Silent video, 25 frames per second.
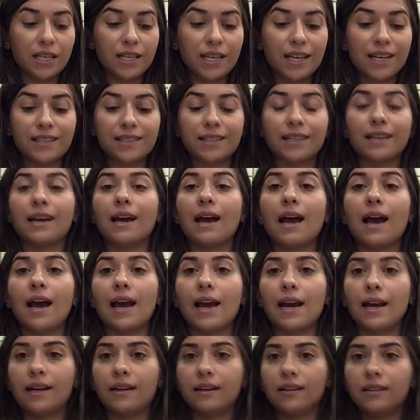as a
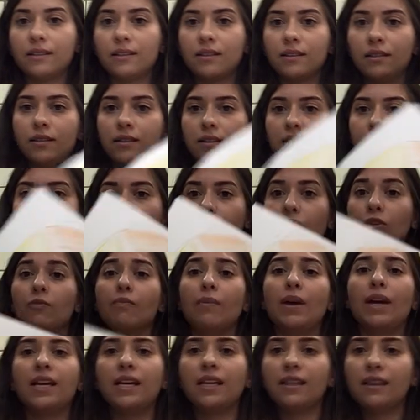guide for
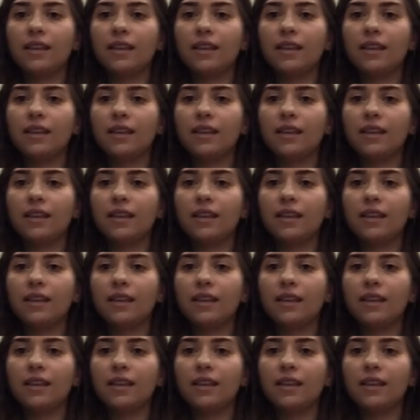many